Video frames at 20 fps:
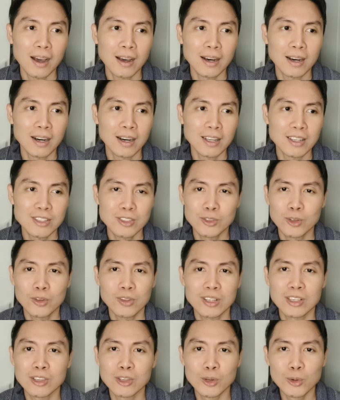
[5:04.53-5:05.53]
It's not
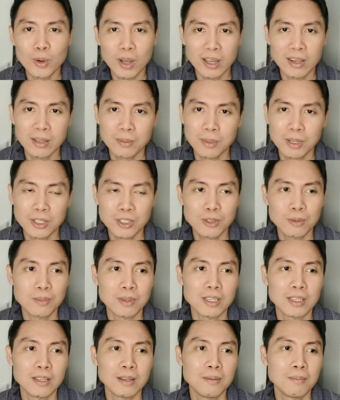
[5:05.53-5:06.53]
a new animal to
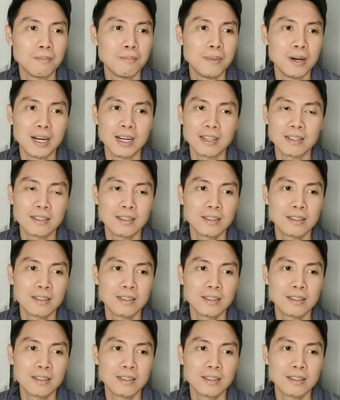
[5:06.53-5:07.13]
me, but